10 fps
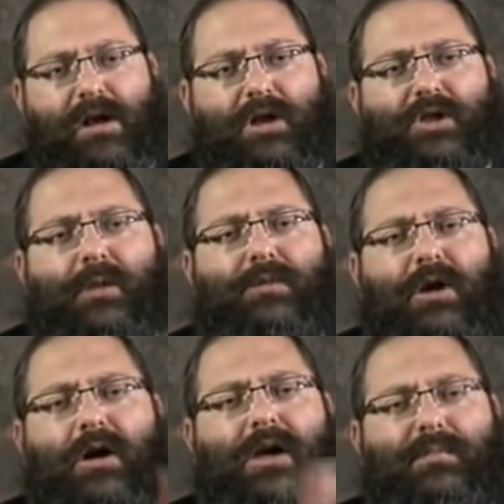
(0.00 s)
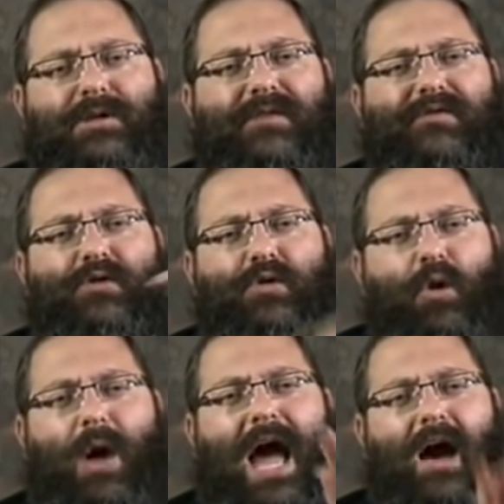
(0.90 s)
Sometimes if you
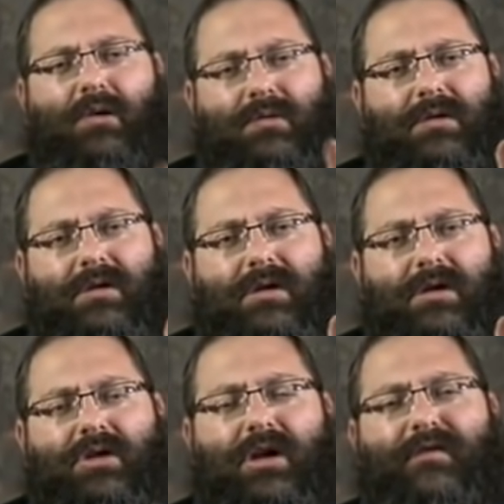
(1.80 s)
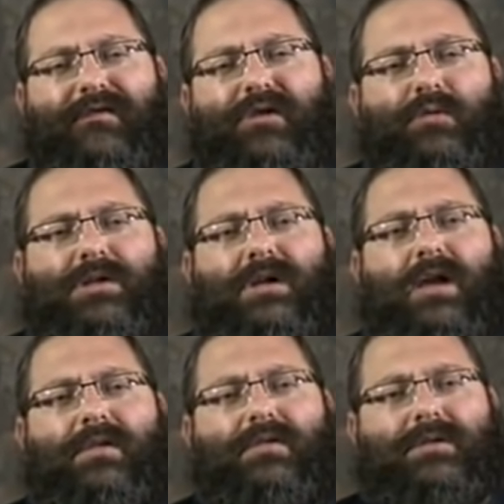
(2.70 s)
go out, to influence
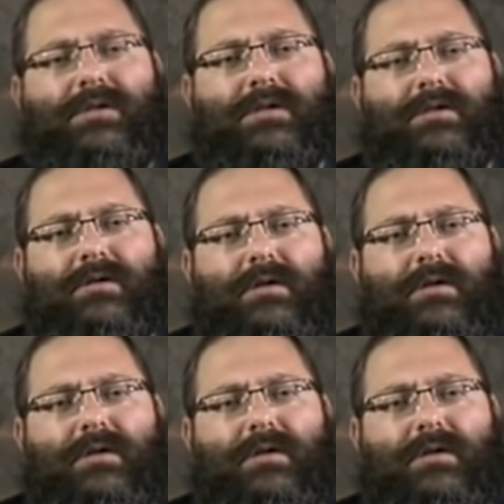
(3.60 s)
others.